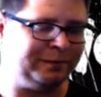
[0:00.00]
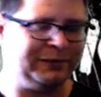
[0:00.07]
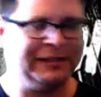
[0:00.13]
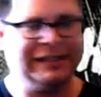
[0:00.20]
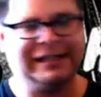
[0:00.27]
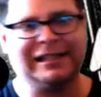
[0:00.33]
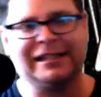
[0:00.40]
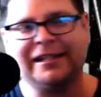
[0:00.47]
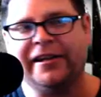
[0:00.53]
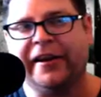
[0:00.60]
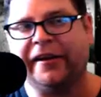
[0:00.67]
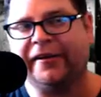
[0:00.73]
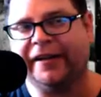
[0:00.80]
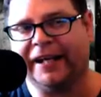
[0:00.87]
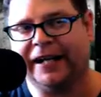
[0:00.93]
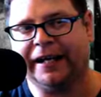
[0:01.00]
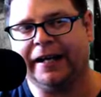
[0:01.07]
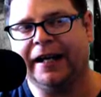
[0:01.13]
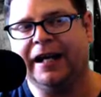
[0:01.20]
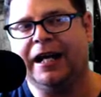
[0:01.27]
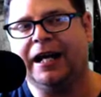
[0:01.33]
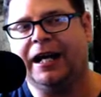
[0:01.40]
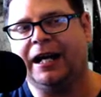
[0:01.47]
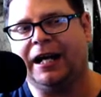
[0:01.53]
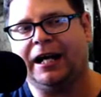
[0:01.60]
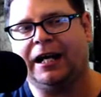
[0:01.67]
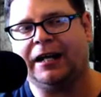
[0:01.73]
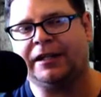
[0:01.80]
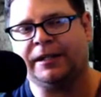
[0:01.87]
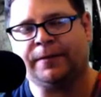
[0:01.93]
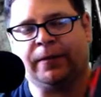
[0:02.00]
This is another day. Just